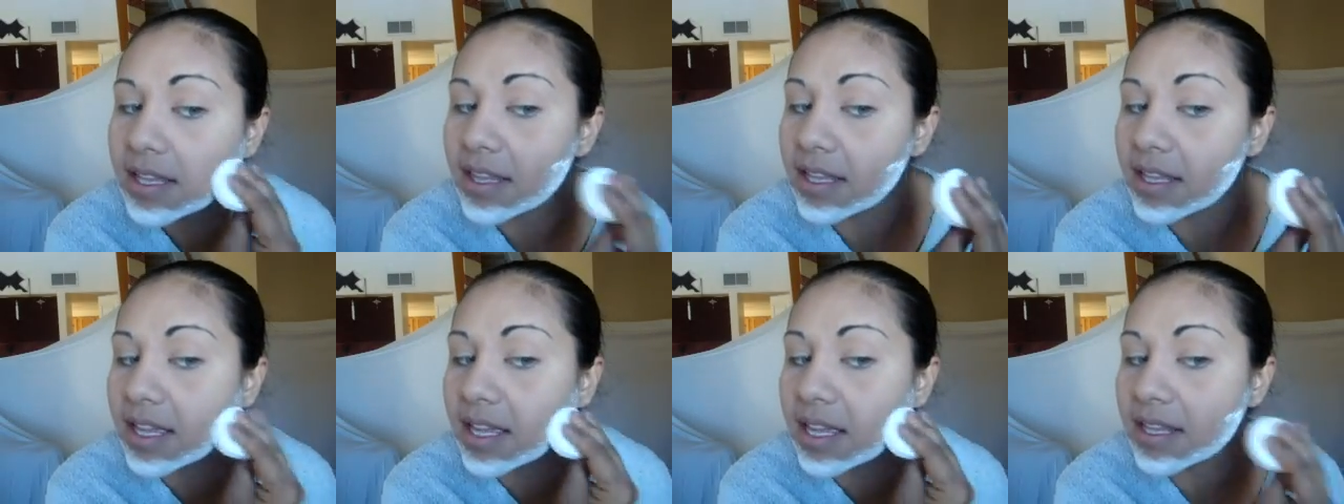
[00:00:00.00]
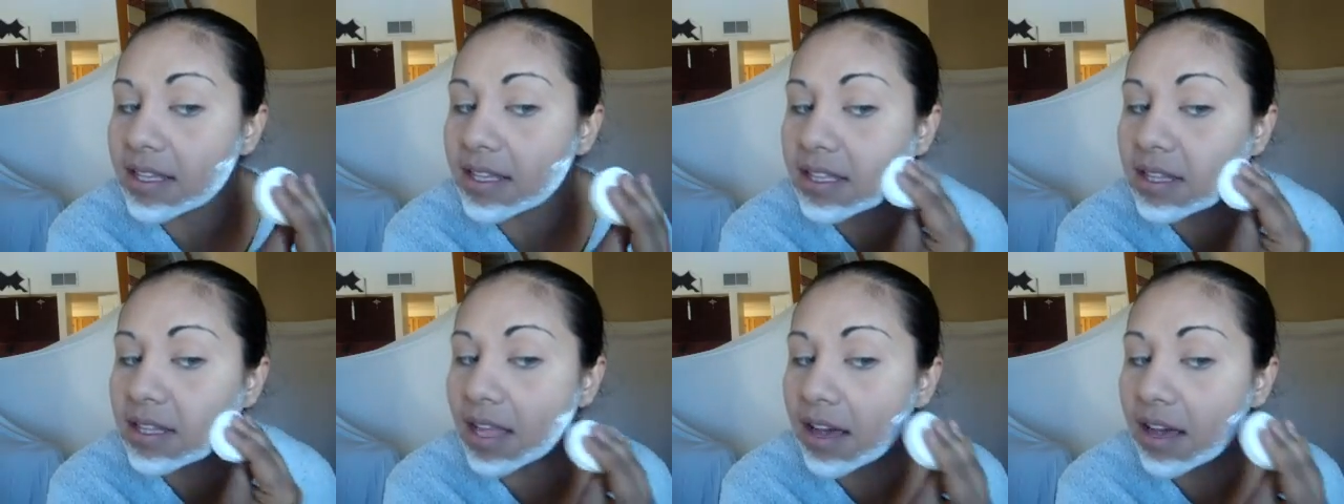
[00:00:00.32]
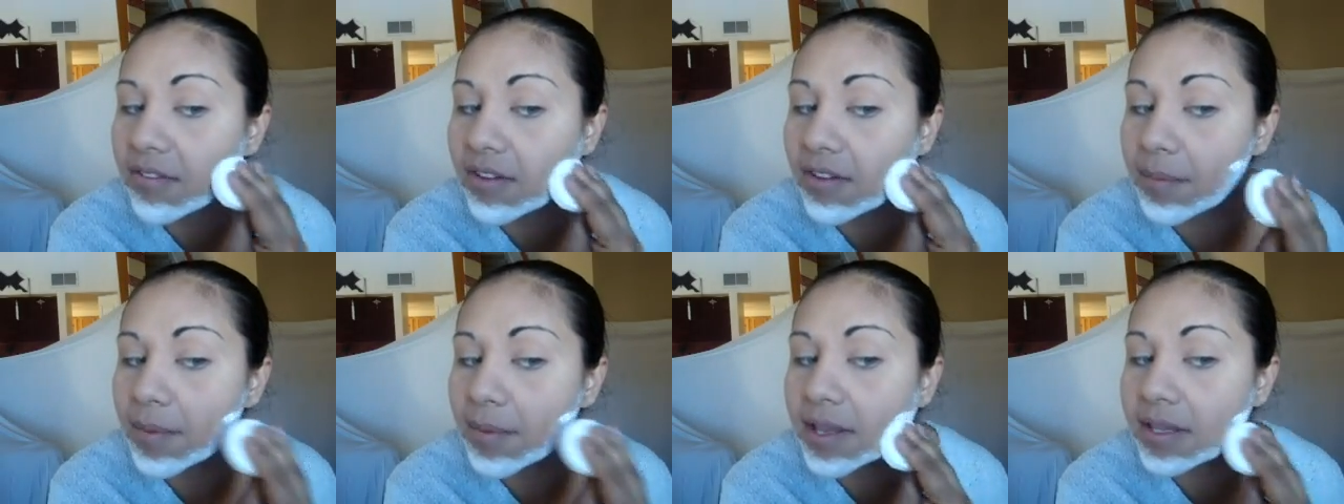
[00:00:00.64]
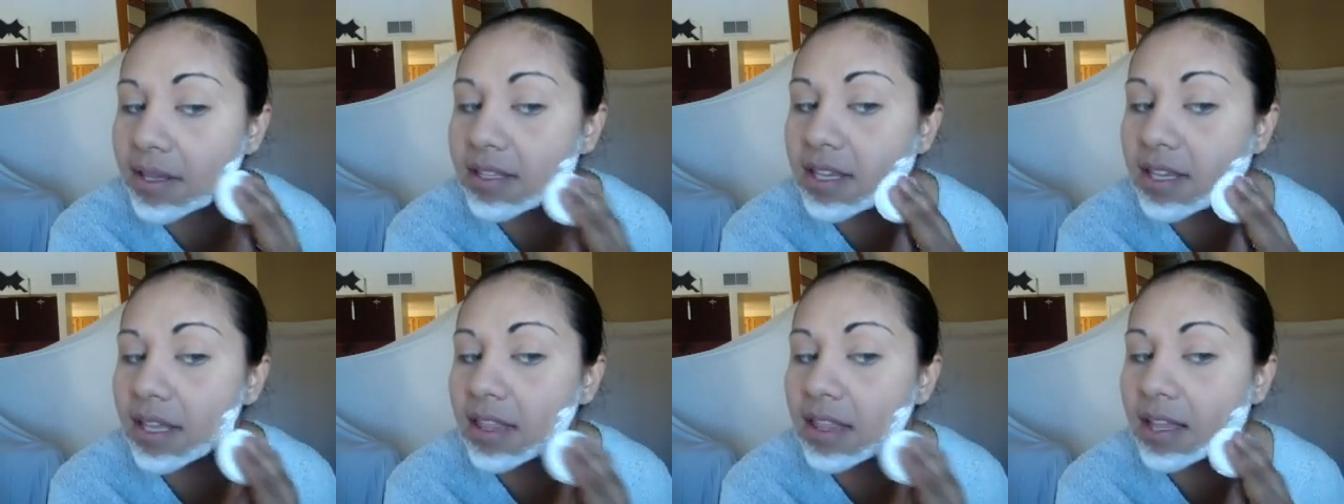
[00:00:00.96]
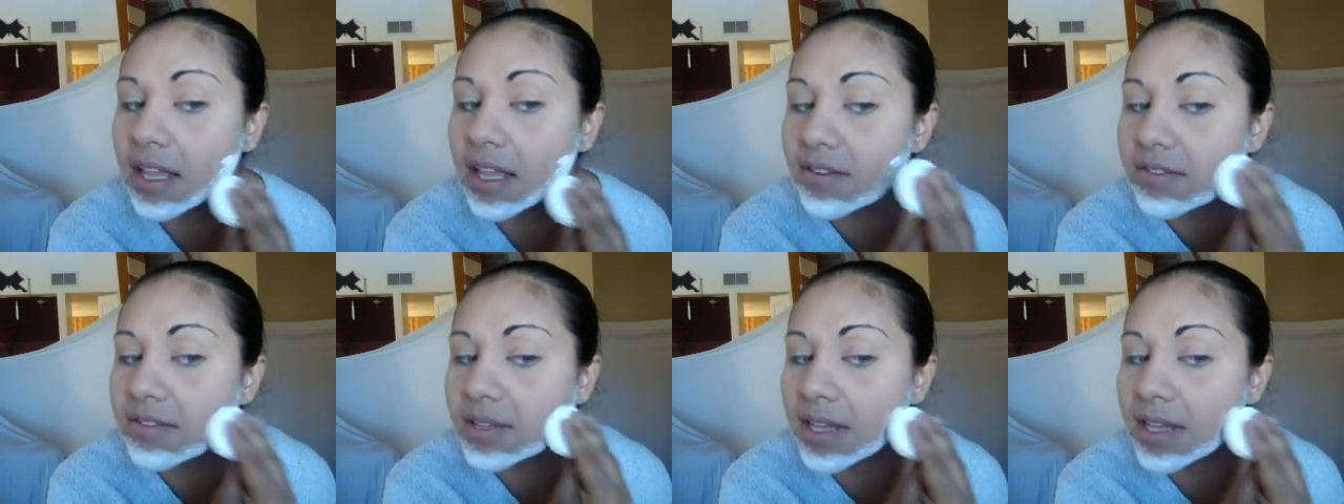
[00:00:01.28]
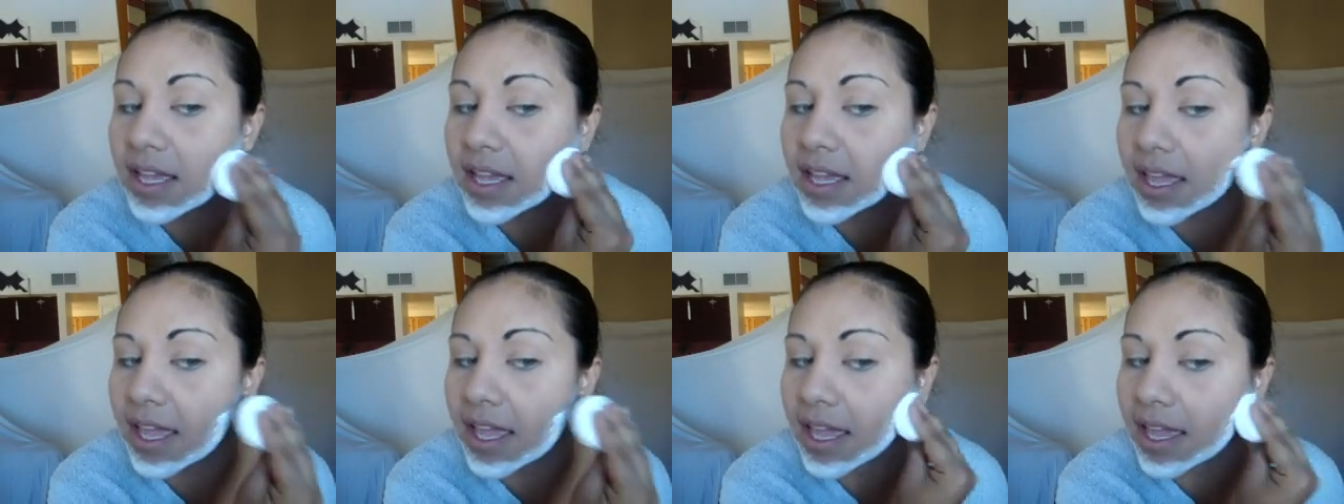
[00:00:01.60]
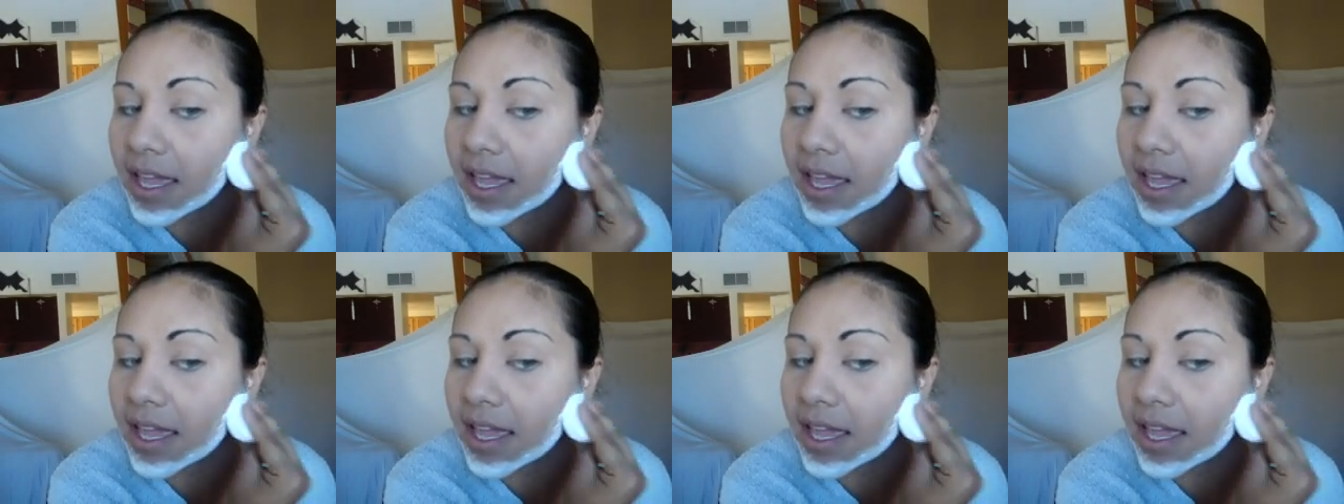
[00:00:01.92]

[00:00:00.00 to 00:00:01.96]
The kids love it, my son loves it,